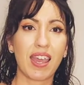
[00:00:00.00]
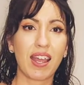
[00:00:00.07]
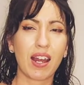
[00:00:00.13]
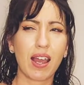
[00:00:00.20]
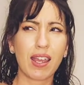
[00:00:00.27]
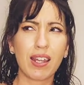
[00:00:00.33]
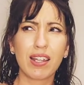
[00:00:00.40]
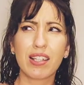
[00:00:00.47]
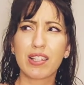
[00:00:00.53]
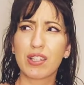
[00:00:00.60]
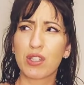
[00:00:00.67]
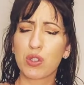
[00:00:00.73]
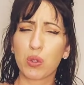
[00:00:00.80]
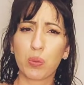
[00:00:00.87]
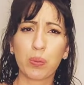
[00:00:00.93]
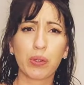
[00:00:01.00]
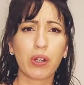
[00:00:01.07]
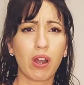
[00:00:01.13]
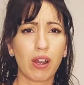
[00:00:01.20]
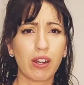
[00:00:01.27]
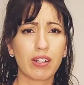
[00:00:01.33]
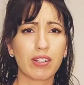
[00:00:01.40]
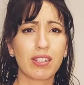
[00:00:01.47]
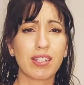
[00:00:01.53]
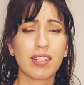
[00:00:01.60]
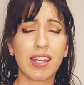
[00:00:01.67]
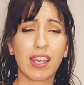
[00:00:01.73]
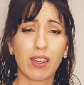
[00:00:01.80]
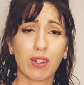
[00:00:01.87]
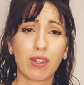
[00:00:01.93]
and it is super hard to
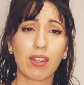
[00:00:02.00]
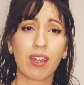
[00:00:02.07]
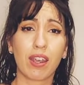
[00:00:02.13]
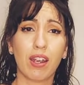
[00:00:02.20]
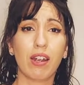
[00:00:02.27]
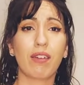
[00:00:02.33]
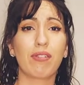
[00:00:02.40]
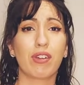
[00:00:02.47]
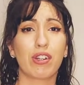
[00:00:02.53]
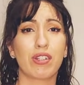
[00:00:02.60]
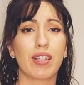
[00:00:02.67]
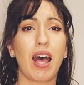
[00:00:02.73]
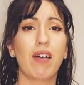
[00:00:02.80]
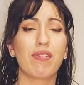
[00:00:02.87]
take good care of yourself.